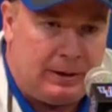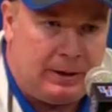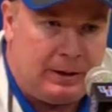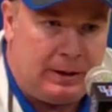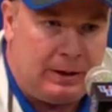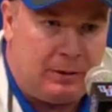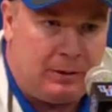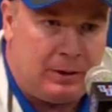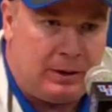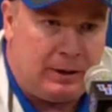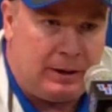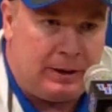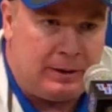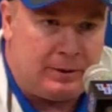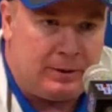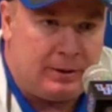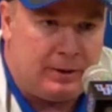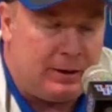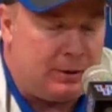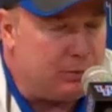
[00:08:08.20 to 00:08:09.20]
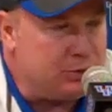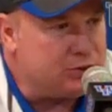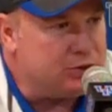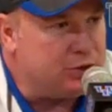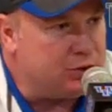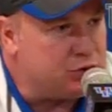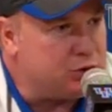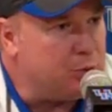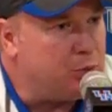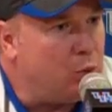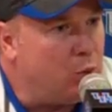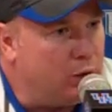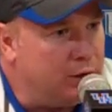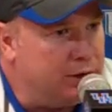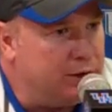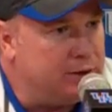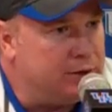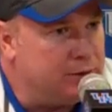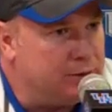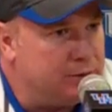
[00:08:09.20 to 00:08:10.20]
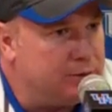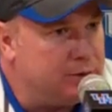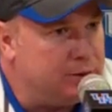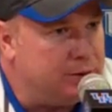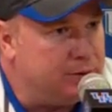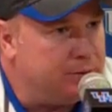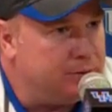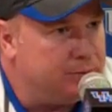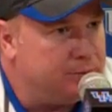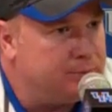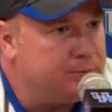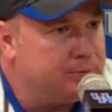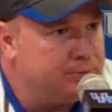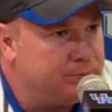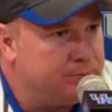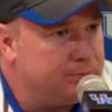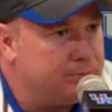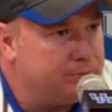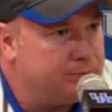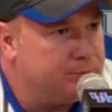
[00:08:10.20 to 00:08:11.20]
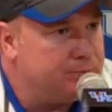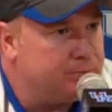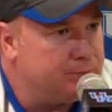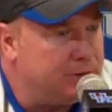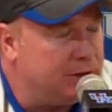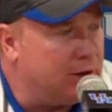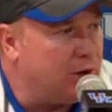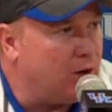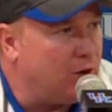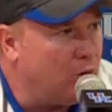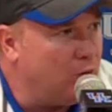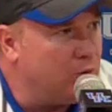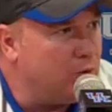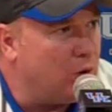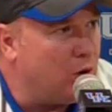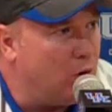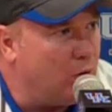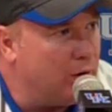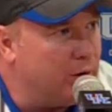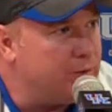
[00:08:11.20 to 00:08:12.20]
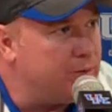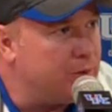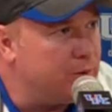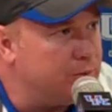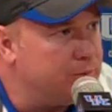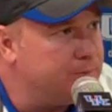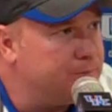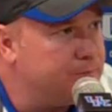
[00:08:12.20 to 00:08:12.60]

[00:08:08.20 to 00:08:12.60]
I was disappointed in our overall effort.